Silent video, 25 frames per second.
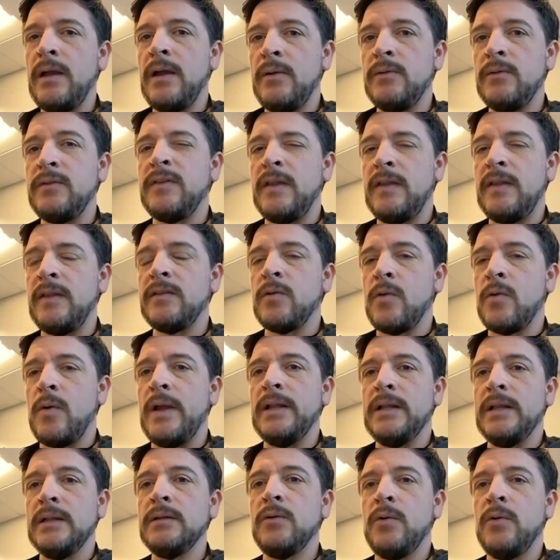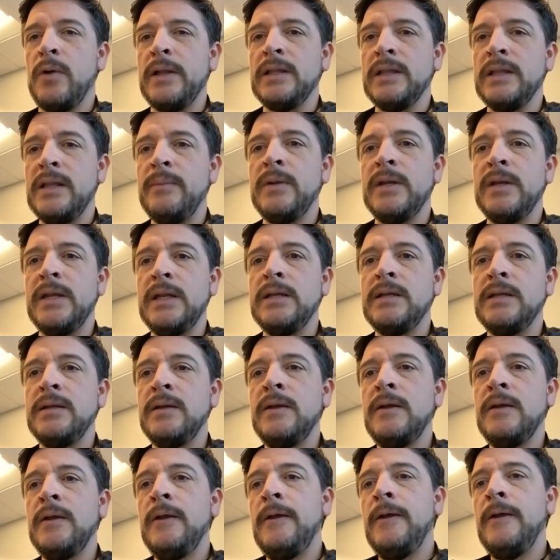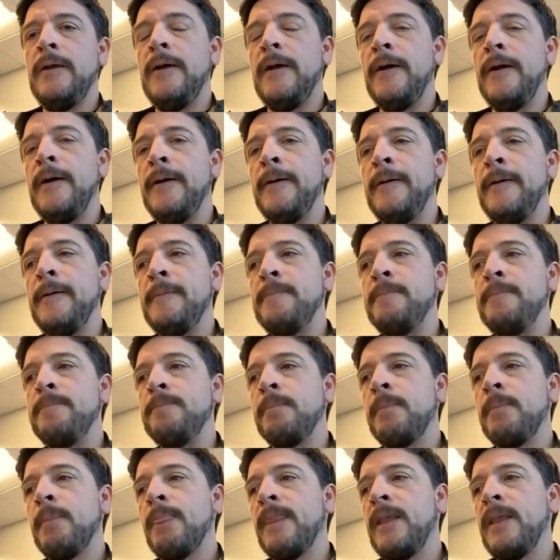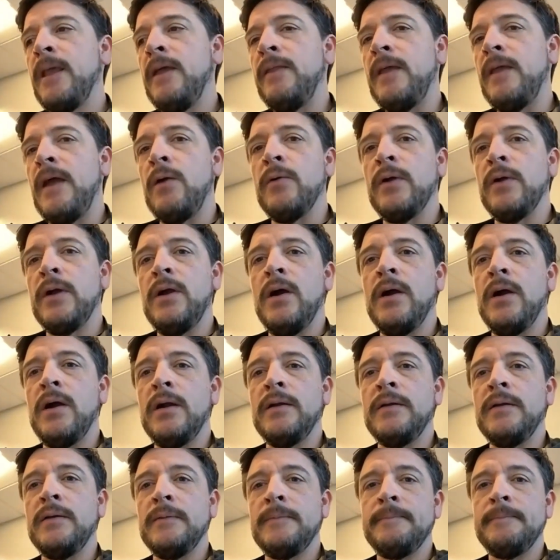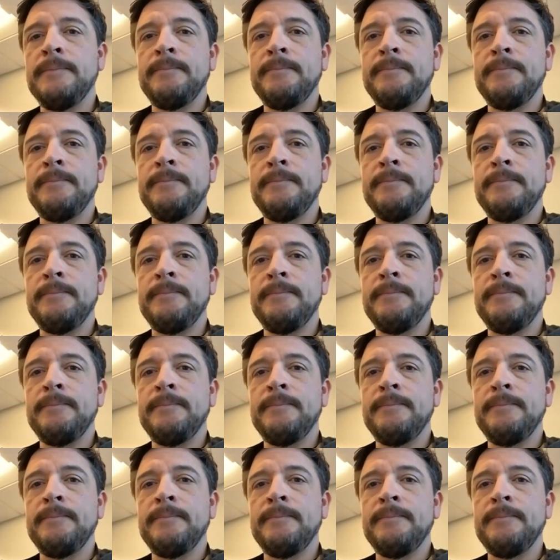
I would say that's quite limited in that regard.